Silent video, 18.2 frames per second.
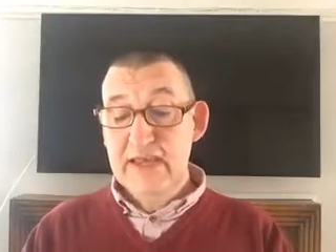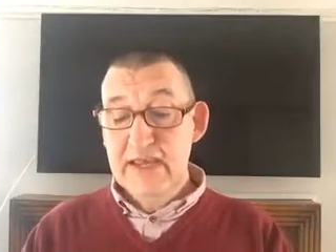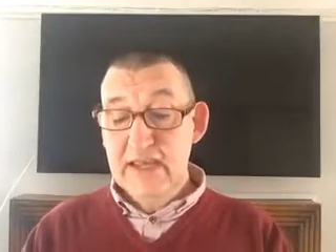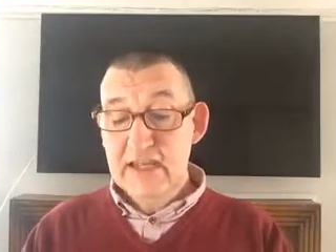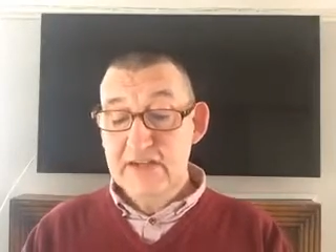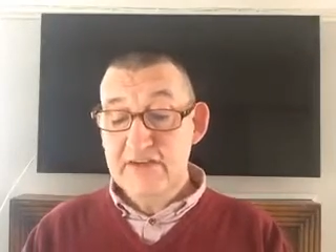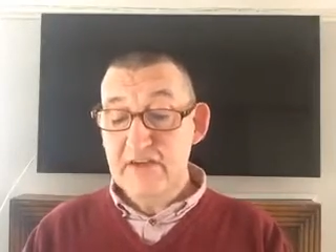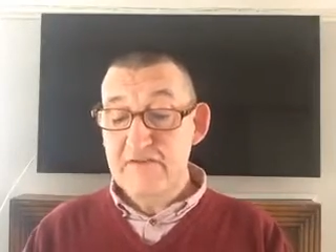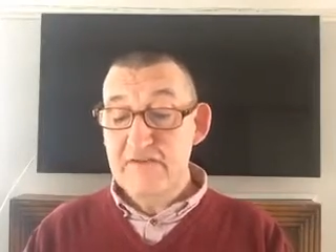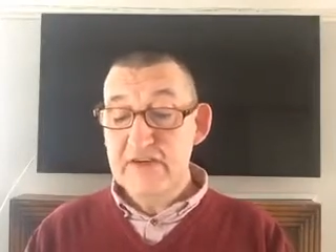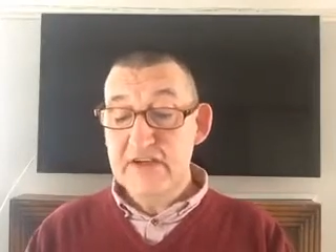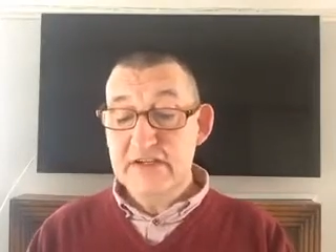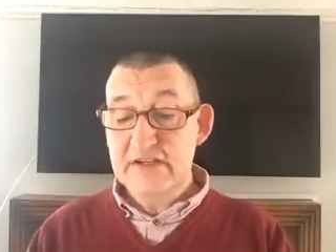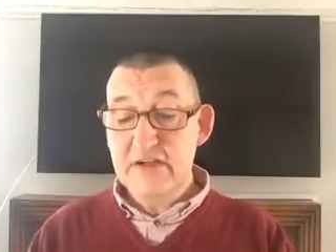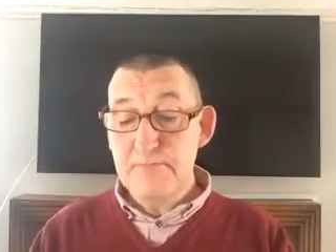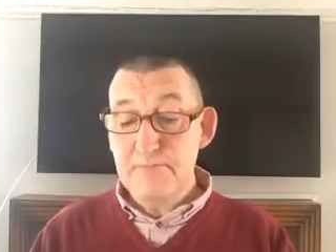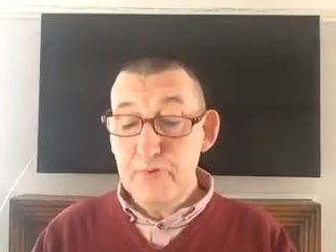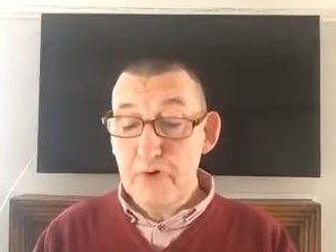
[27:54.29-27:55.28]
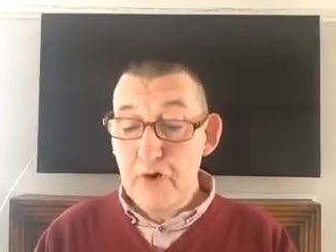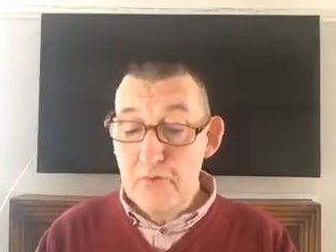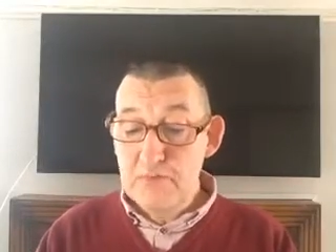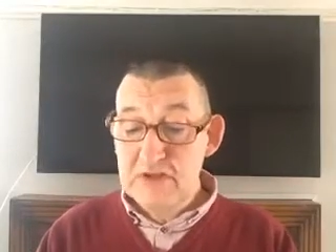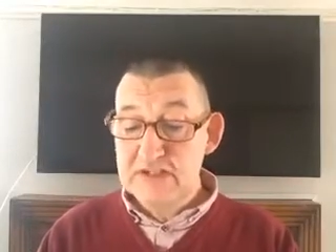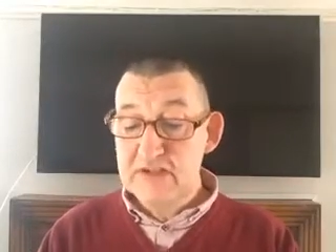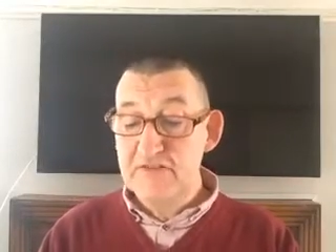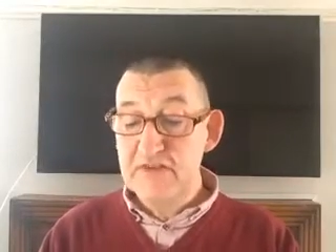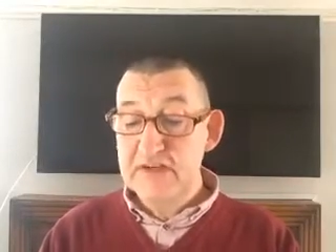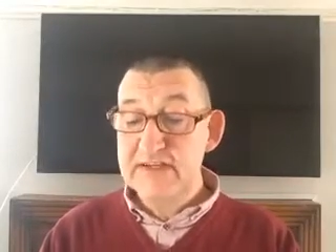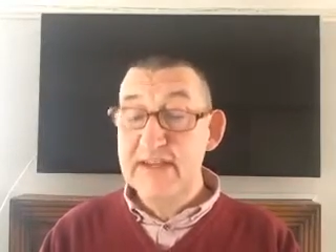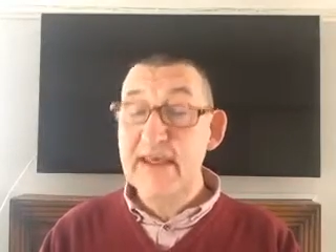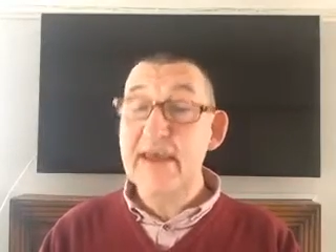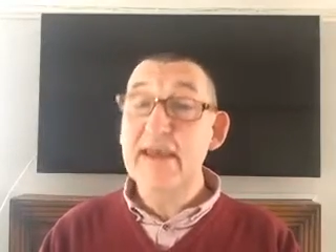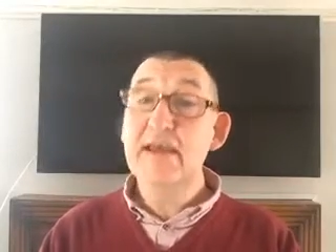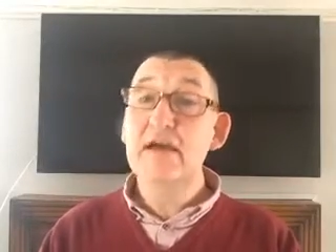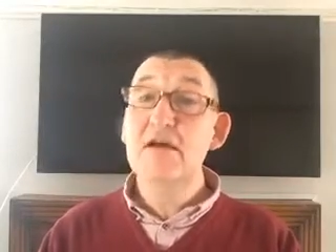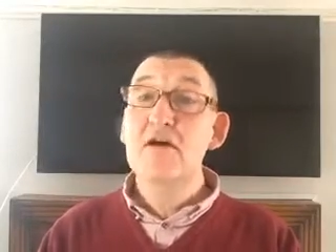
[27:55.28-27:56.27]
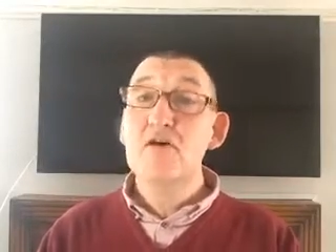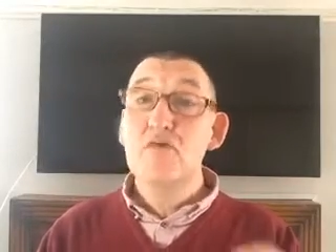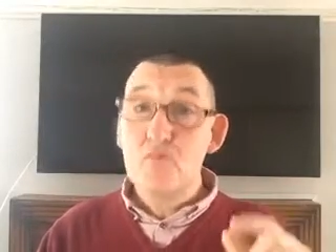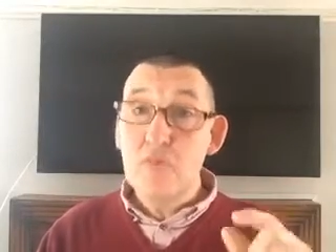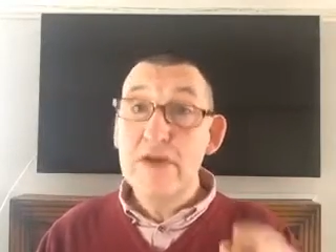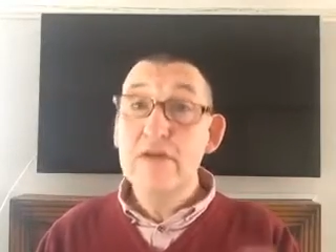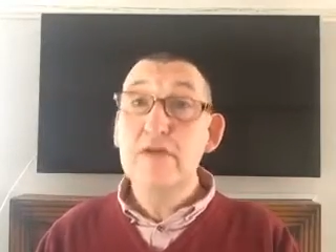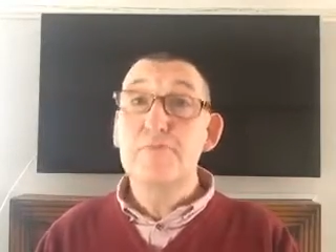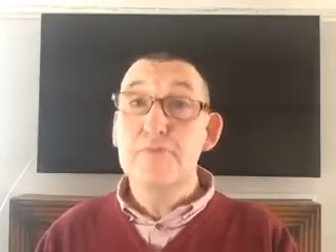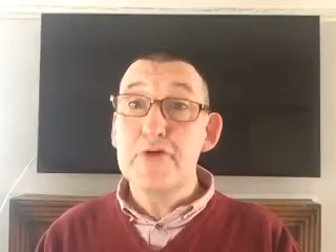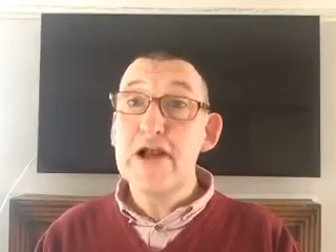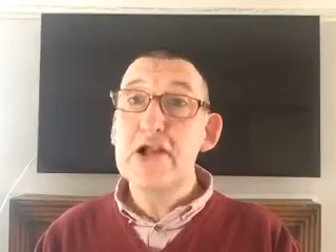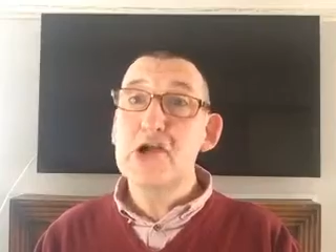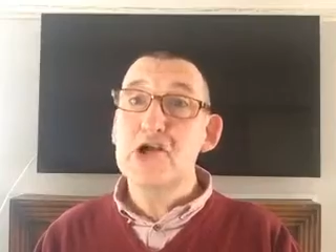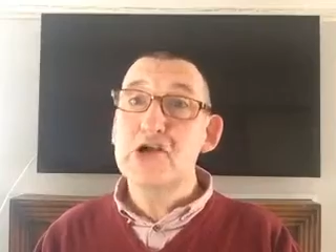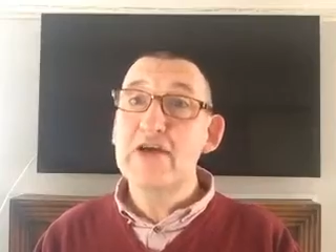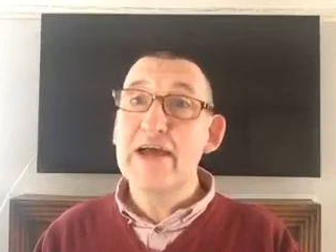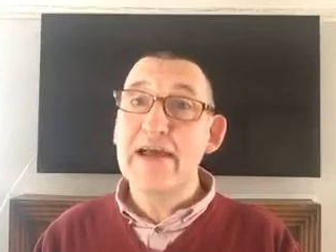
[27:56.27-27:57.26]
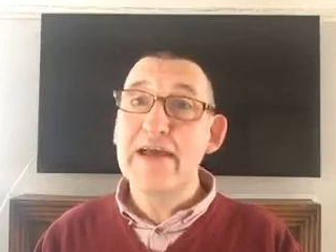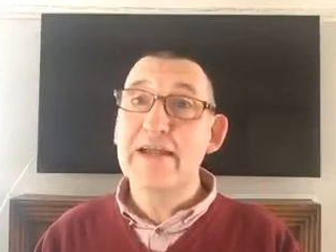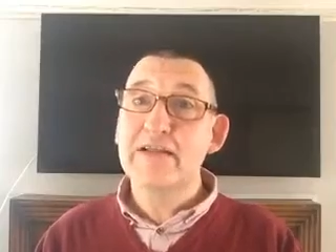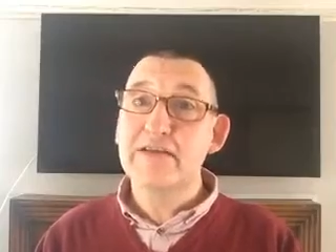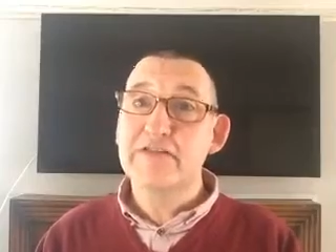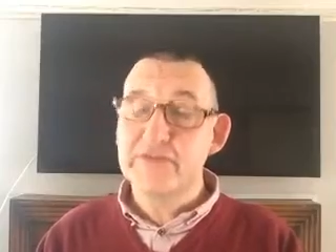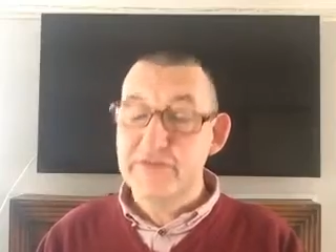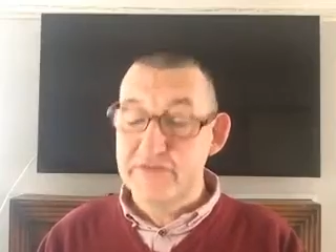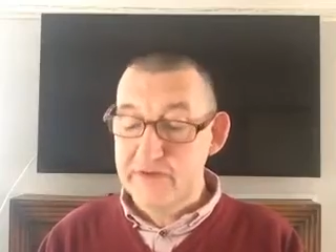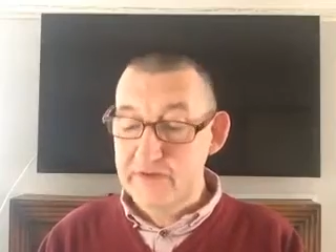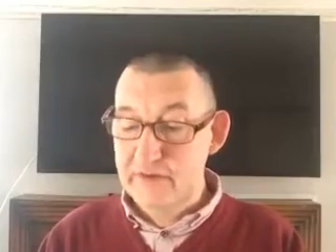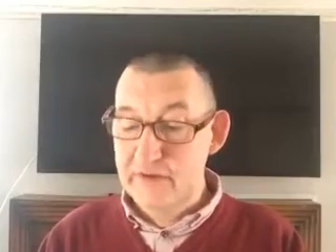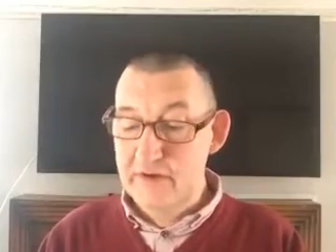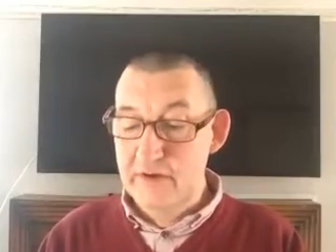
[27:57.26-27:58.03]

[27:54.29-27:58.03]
is that there's a promise of a day when the pressure ends.